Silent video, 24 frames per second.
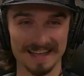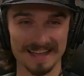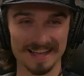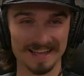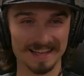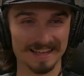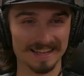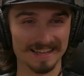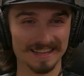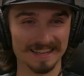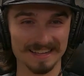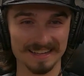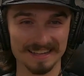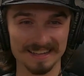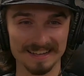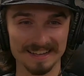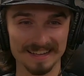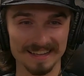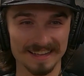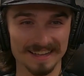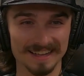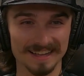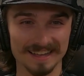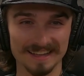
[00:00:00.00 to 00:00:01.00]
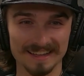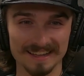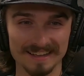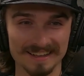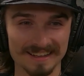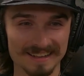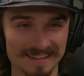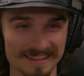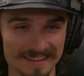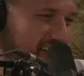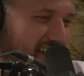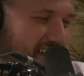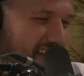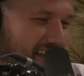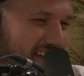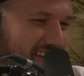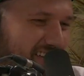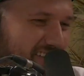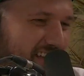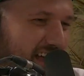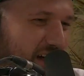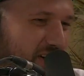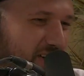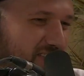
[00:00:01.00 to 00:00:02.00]
Don't even finish.
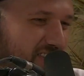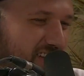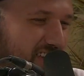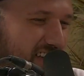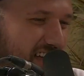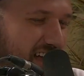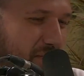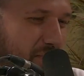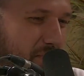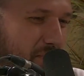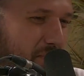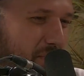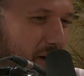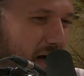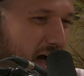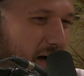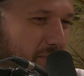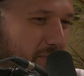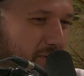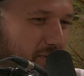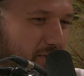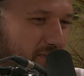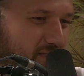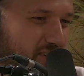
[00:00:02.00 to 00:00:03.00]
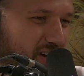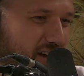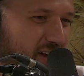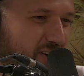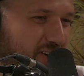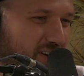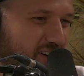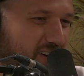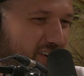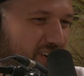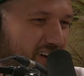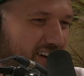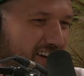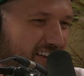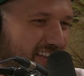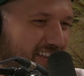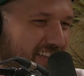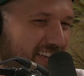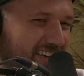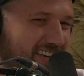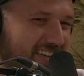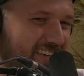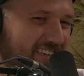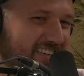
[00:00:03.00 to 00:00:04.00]
Like, I don't even think I popped her cherry or
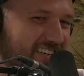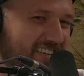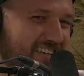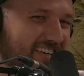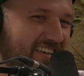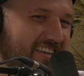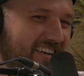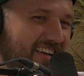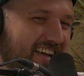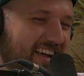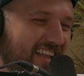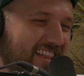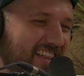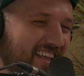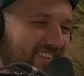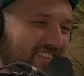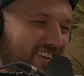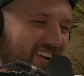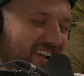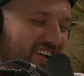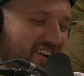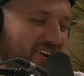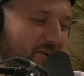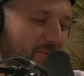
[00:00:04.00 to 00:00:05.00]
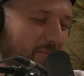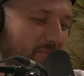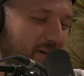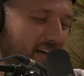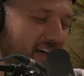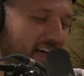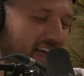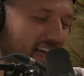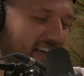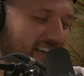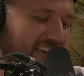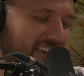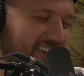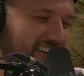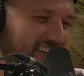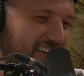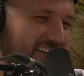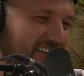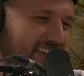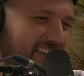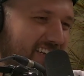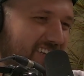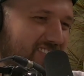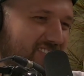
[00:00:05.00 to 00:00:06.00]
anything. And then we go back
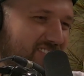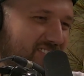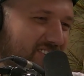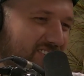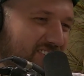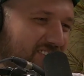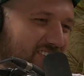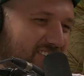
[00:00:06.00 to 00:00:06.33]
to